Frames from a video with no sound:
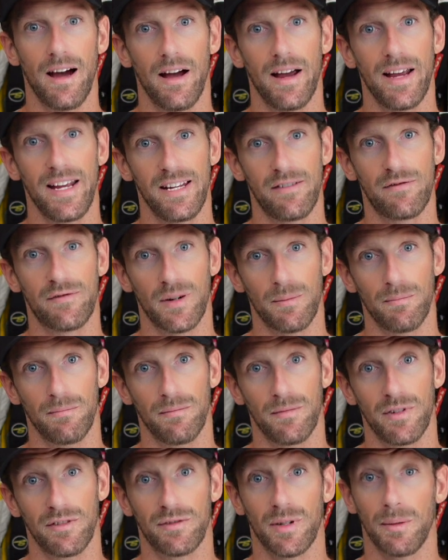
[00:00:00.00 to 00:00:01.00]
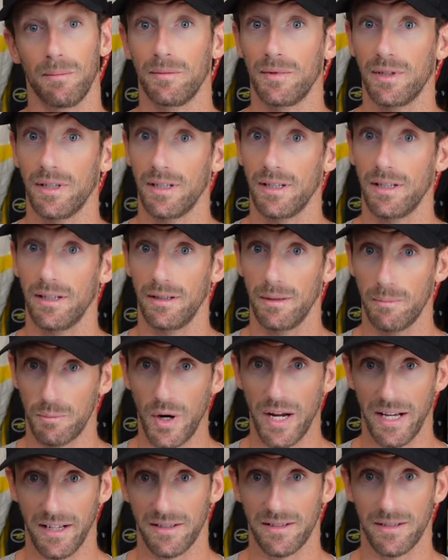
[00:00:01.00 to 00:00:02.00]
heat from the
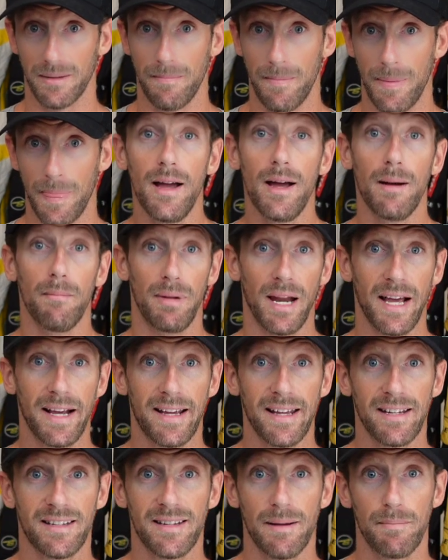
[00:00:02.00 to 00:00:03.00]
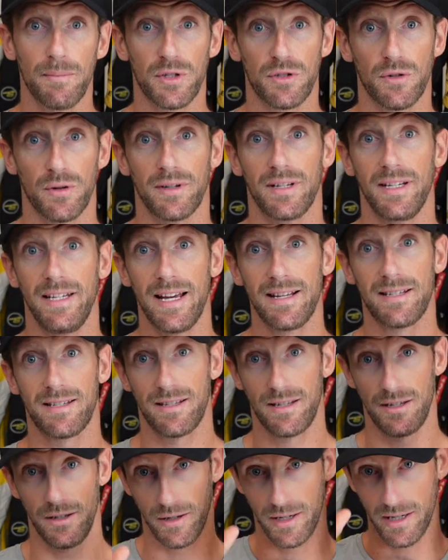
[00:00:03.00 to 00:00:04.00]
brakes. Blanket temperature.
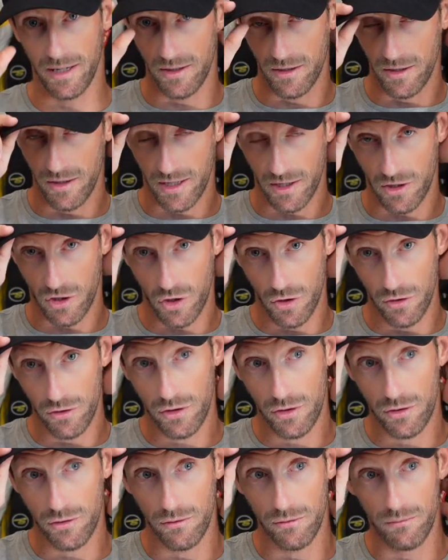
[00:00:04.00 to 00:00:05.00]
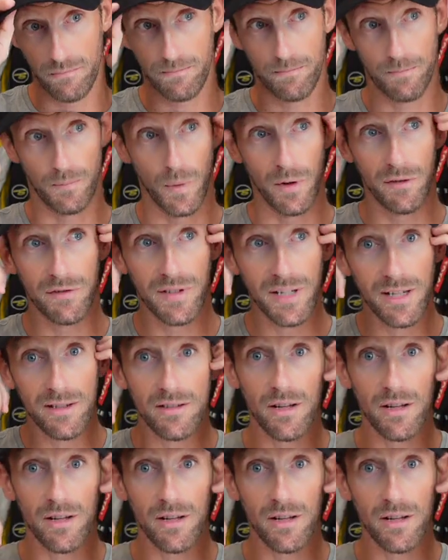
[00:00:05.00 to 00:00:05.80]
Yes, you can choose to. We've seen